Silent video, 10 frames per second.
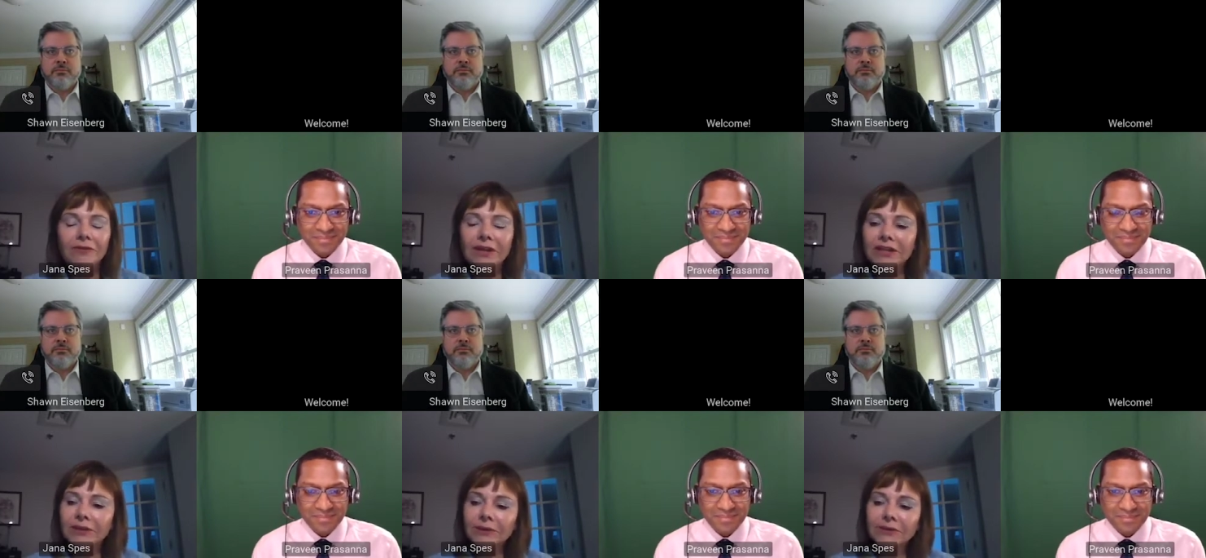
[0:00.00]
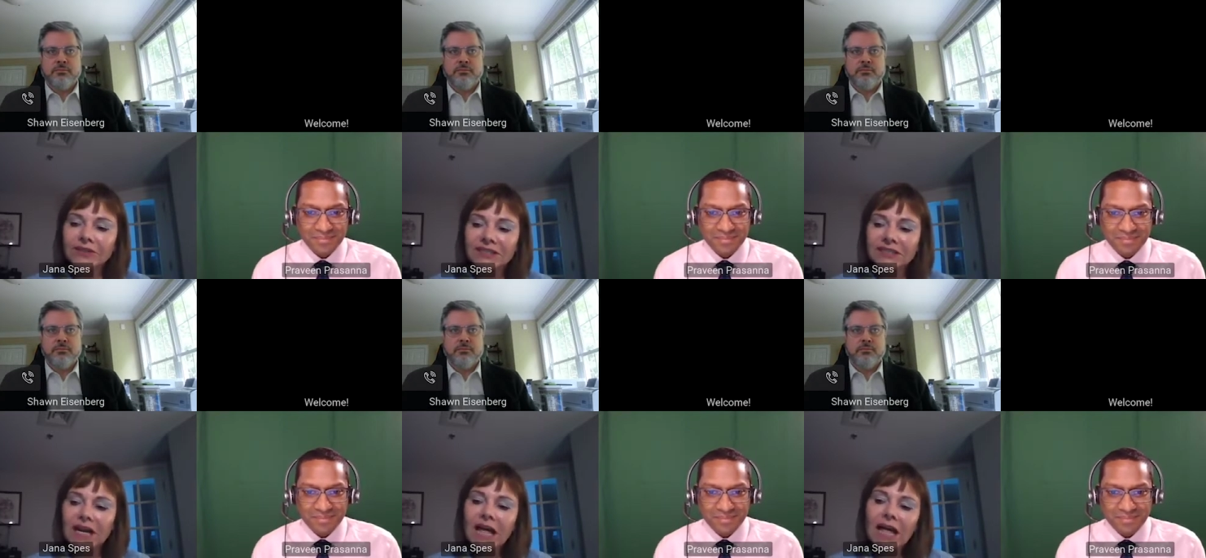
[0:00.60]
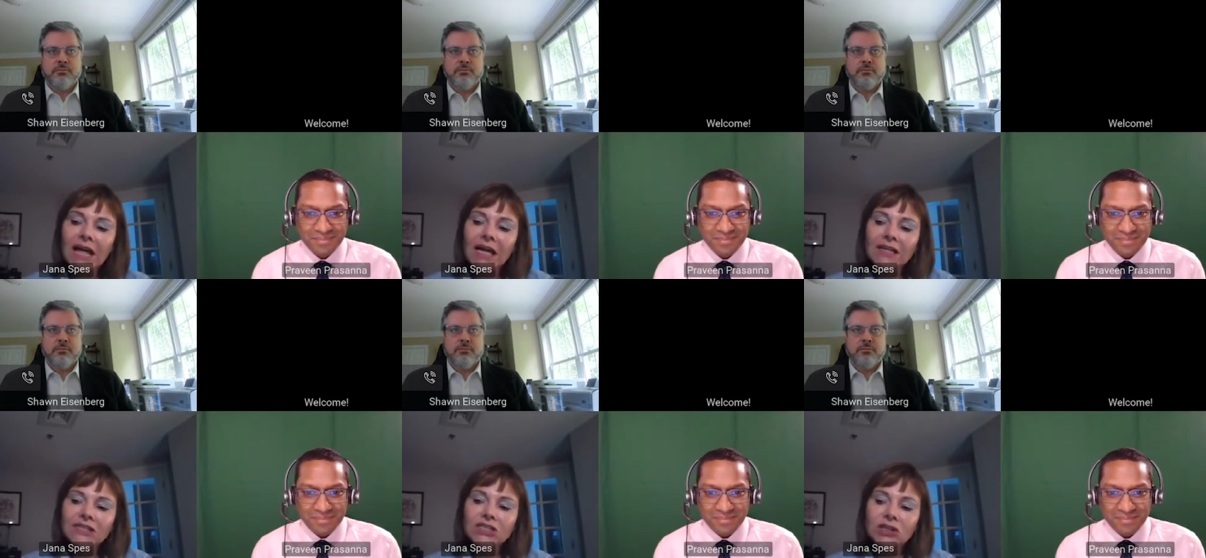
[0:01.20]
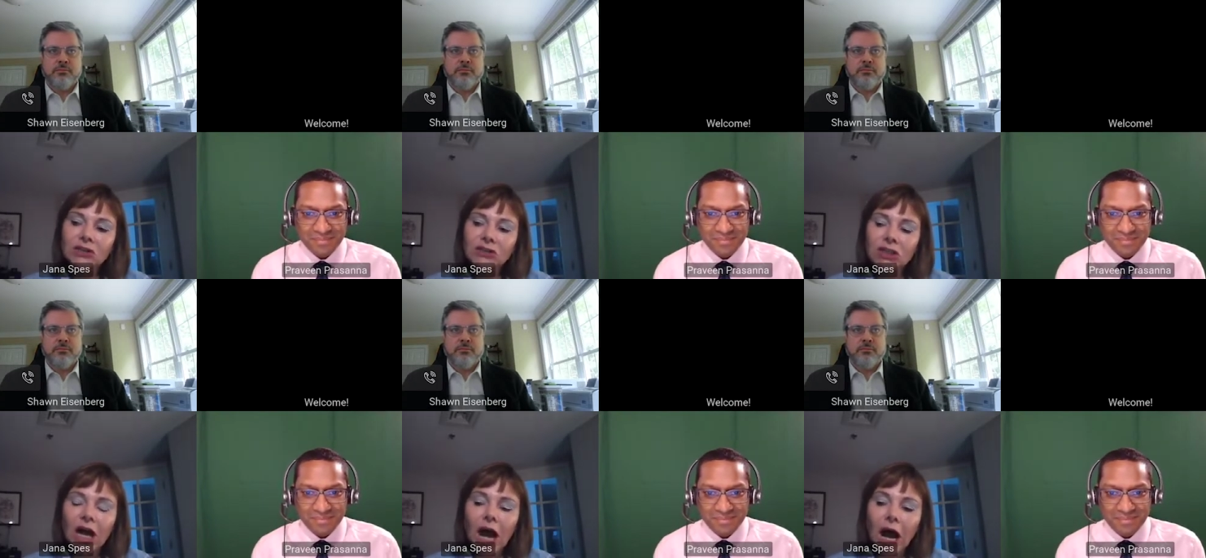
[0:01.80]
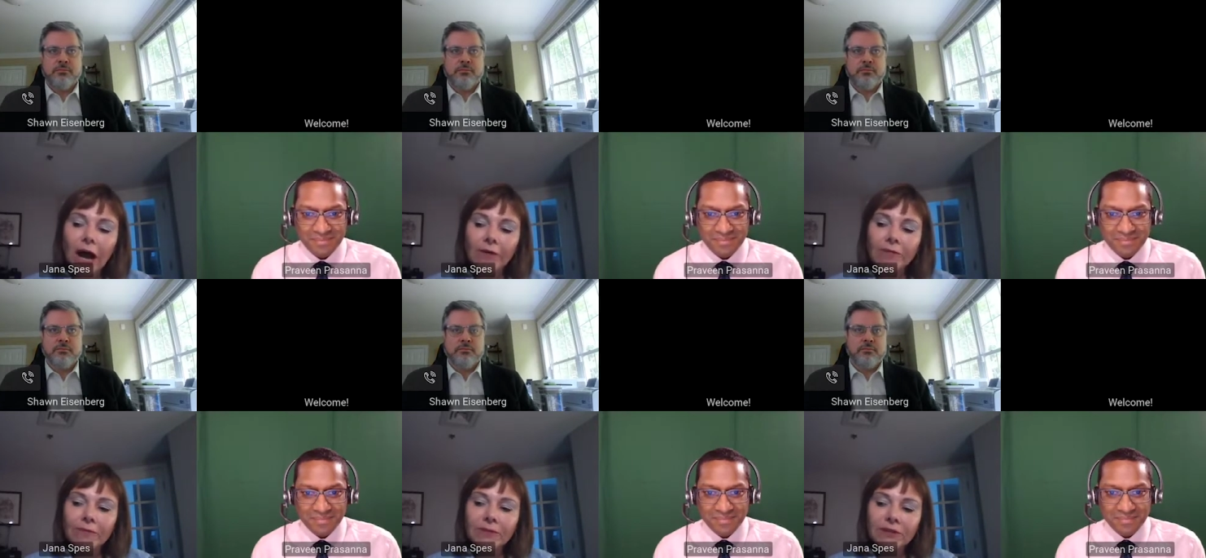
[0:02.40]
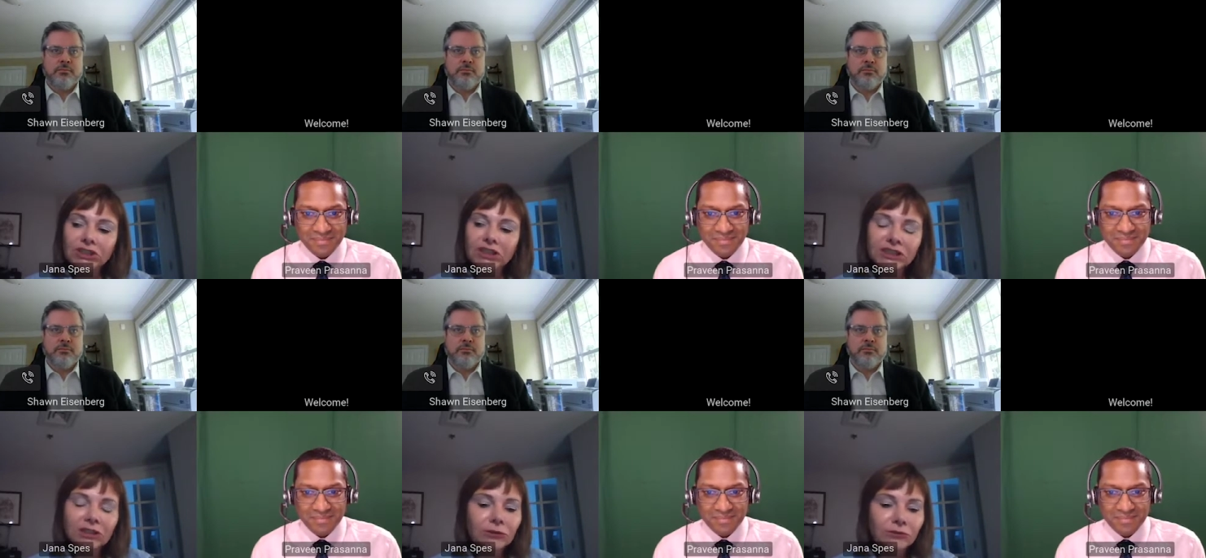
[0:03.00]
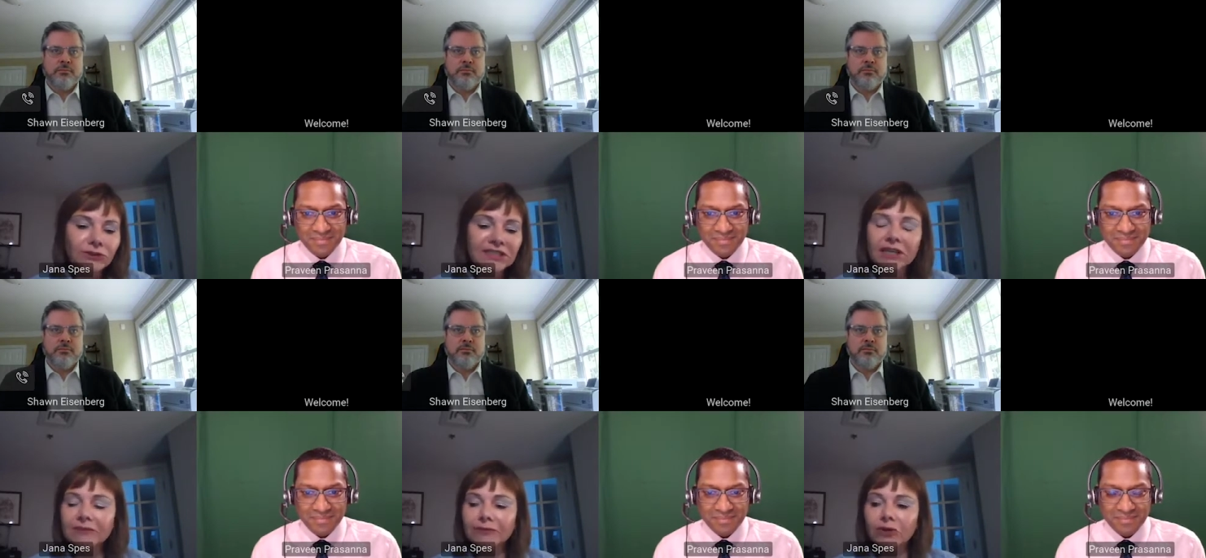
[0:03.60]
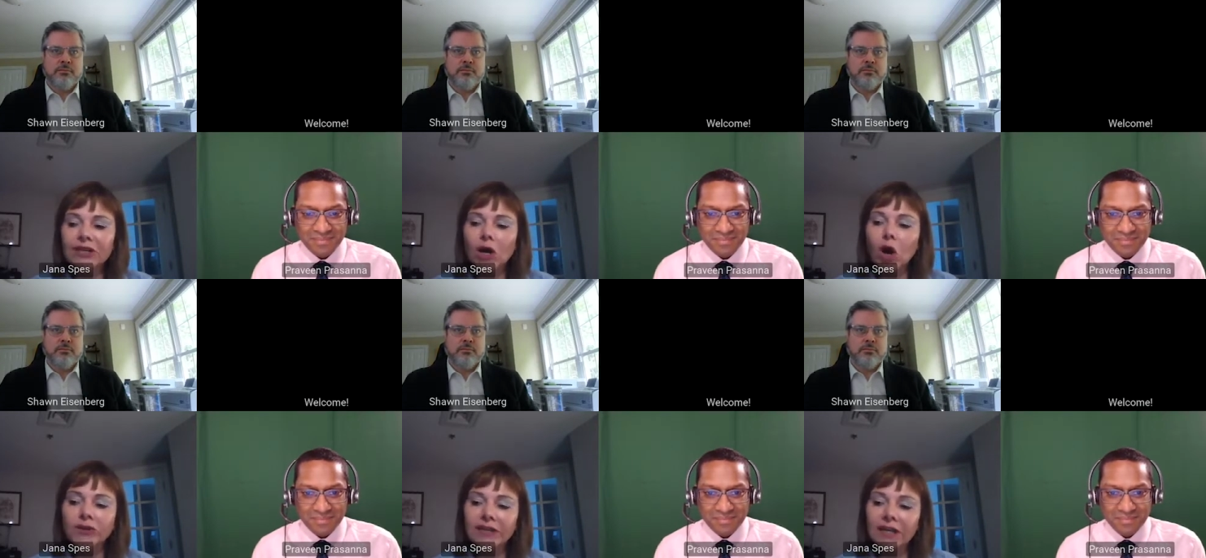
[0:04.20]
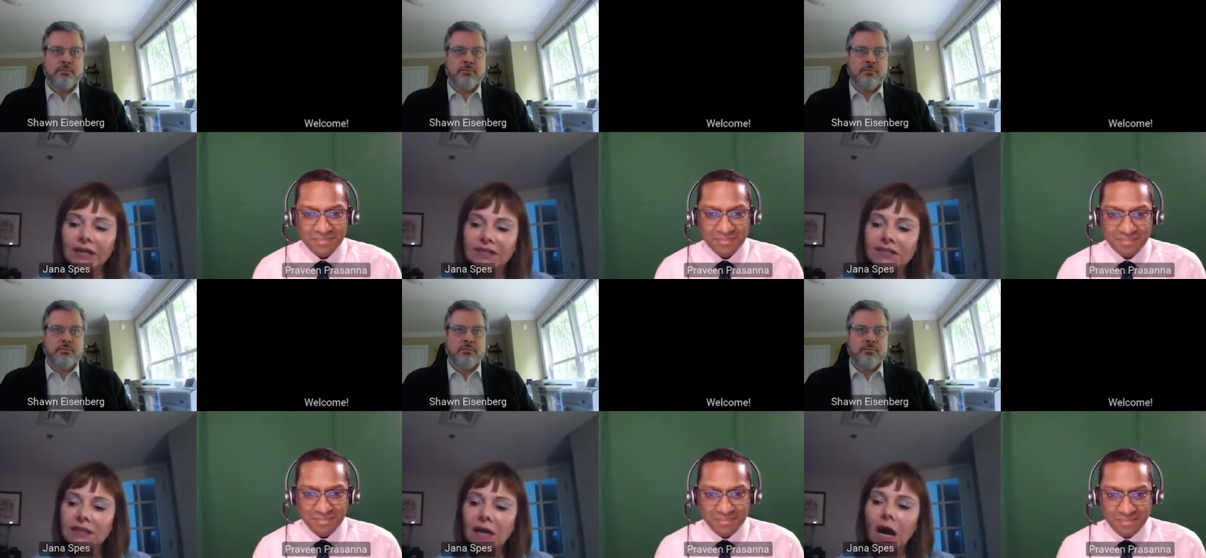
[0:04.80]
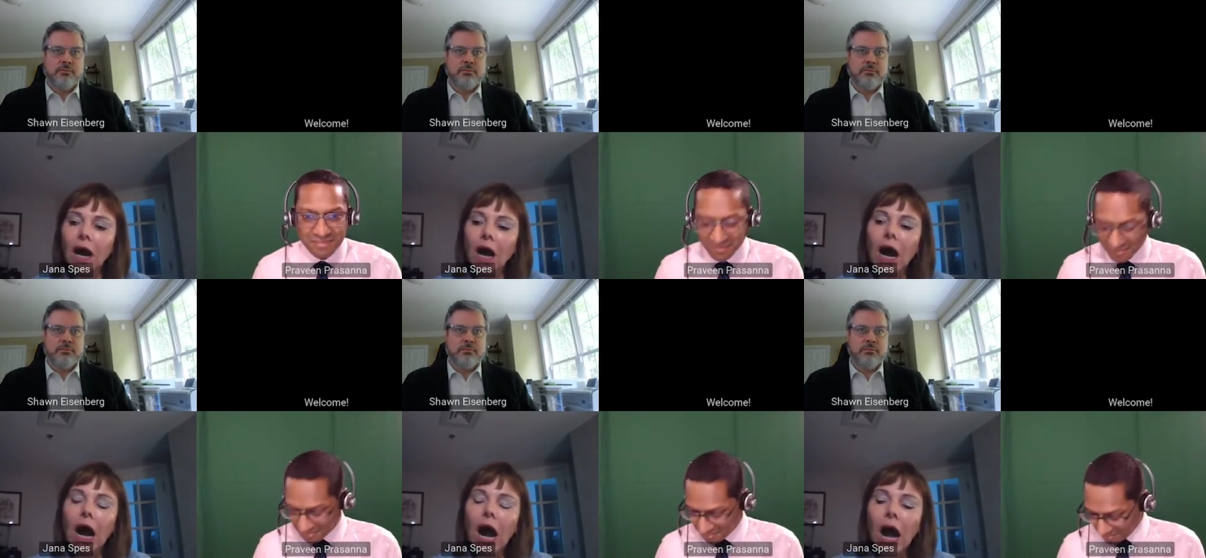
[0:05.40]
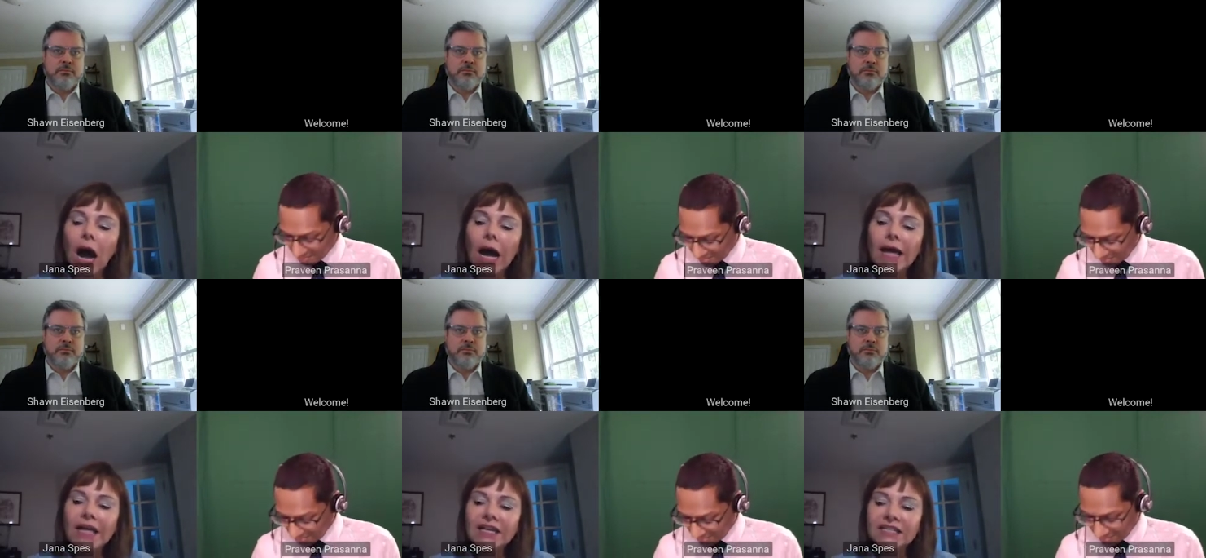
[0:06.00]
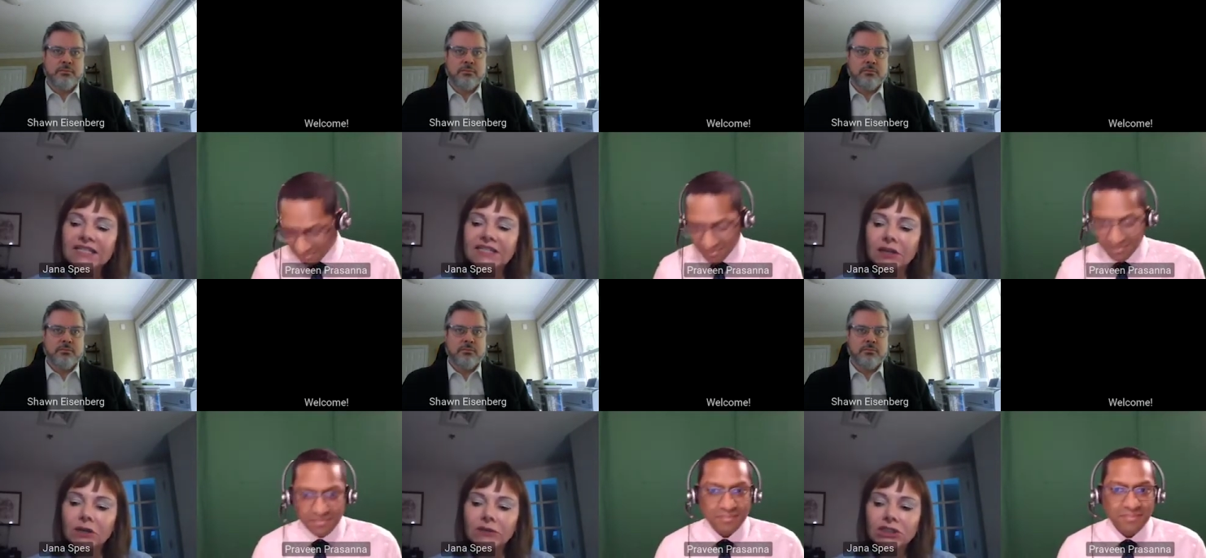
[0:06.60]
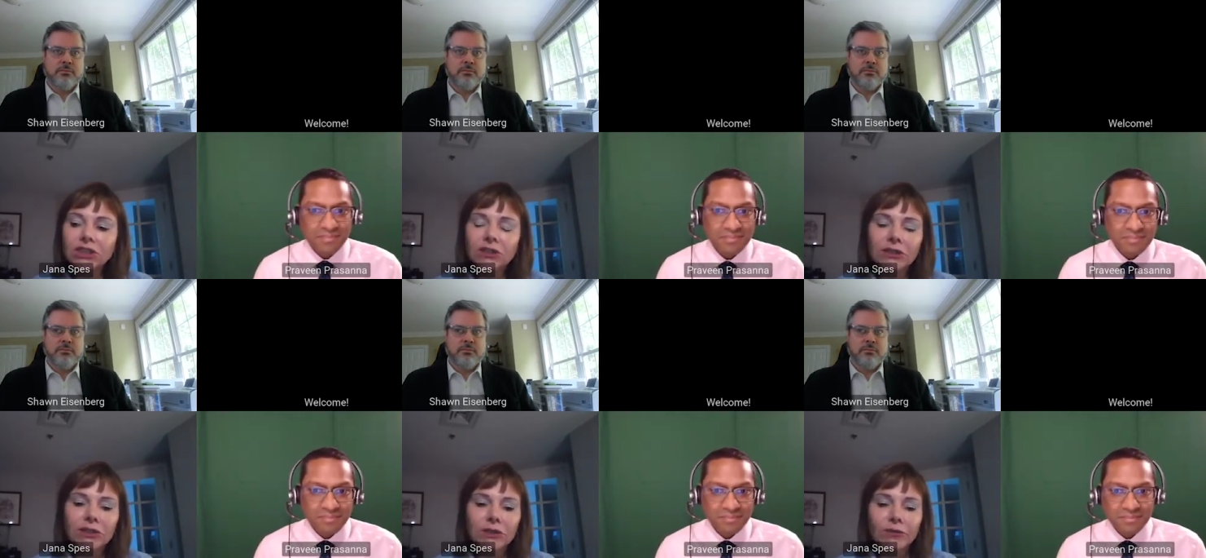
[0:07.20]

Speaker 1: Thank you, Louis. So uh, just to restate for the audience, is the question that